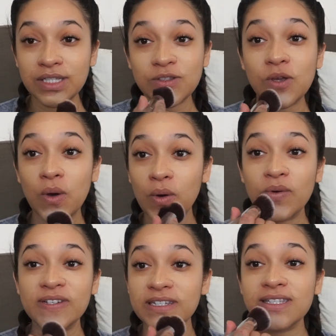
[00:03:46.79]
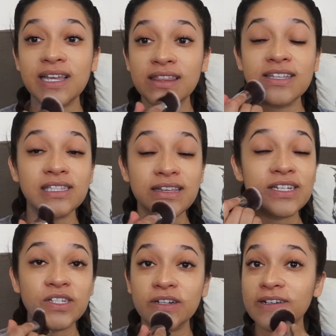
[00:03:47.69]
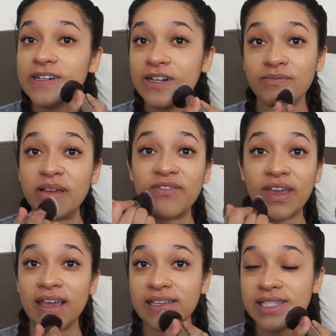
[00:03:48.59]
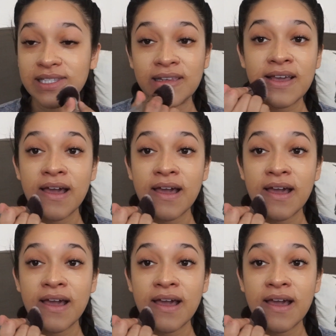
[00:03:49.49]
so which is like the center of my face.